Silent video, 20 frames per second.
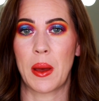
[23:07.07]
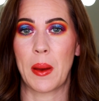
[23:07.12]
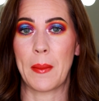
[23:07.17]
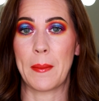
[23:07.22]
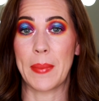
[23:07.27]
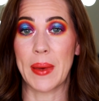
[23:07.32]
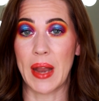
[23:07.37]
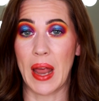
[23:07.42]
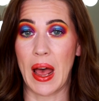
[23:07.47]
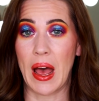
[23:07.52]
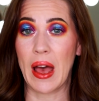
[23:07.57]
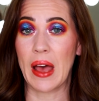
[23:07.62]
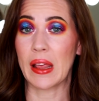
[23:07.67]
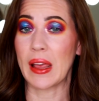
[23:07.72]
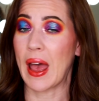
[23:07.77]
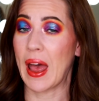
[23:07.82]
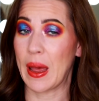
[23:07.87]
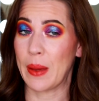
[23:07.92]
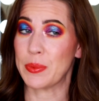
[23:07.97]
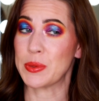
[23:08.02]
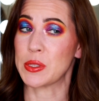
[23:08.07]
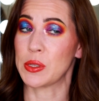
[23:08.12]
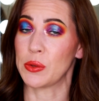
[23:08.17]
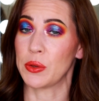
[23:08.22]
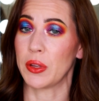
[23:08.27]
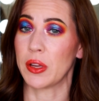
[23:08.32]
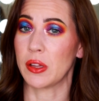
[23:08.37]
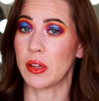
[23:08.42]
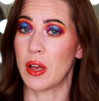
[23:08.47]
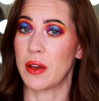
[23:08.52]
but I
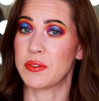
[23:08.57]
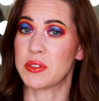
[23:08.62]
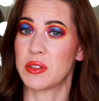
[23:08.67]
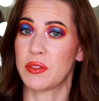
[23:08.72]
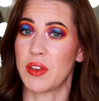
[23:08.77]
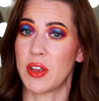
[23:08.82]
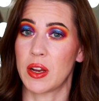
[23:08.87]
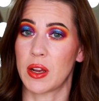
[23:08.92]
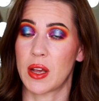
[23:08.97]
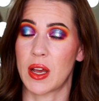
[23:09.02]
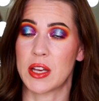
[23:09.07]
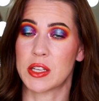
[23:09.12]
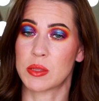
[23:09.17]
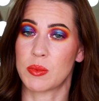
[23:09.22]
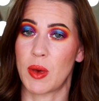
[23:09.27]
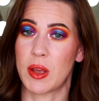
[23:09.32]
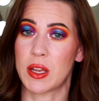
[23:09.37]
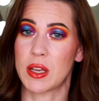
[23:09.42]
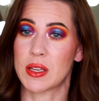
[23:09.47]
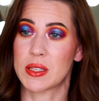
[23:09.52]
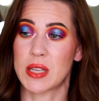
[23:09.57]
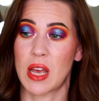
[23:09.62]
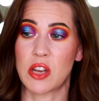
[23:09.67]
absolutely love Davina Cosmetics.